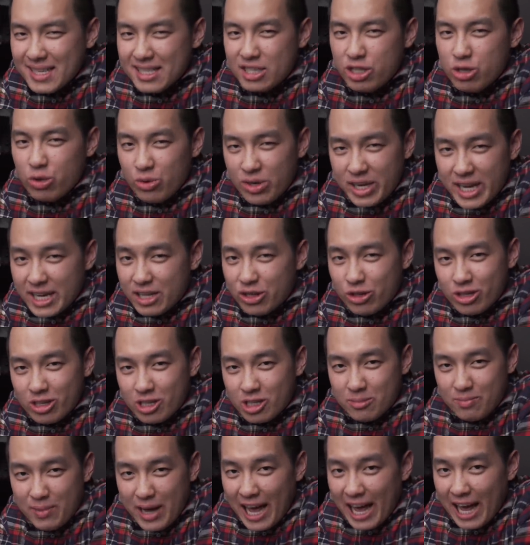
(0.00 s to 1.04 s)
this unique to
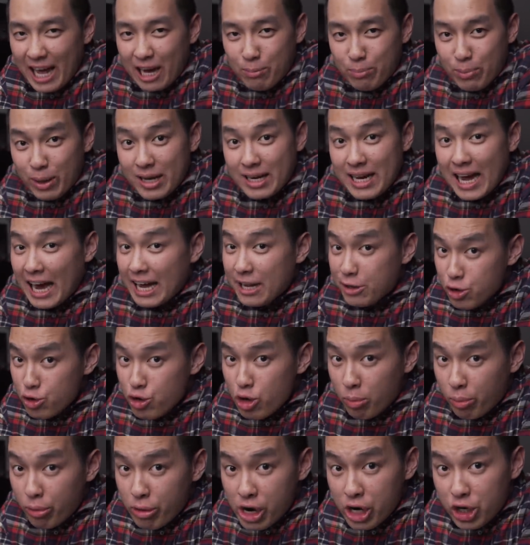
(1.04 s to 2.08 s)
this bag, but I
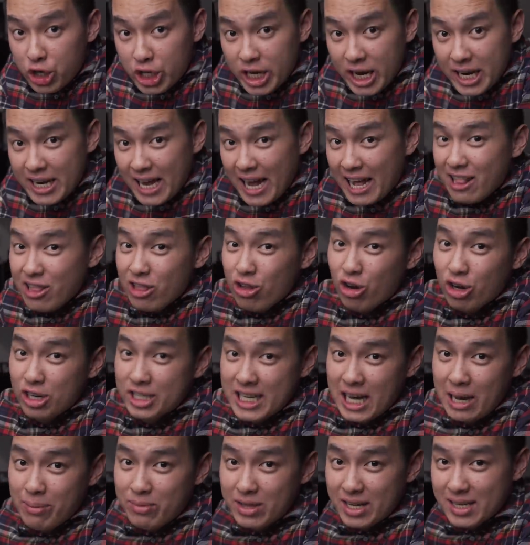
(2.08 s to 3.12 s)
do appreciate in their
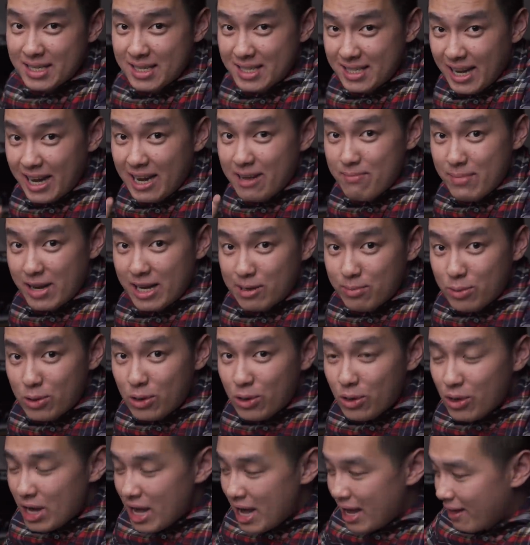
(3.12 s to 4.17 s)
attempt to stay
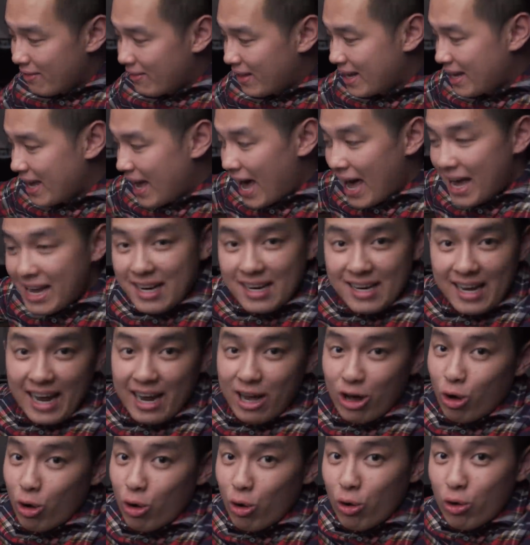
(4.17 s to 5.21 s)
minimal, they added
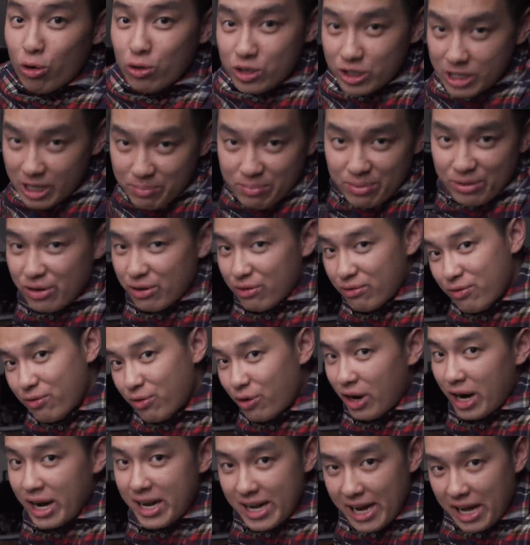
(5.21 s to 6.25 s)
a whole zipper
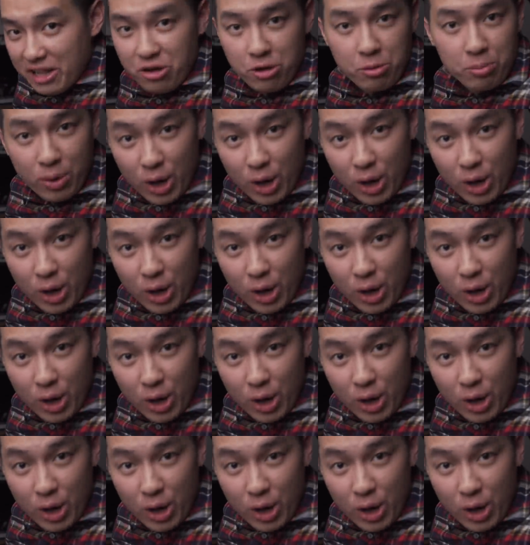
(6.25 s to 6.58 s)
for another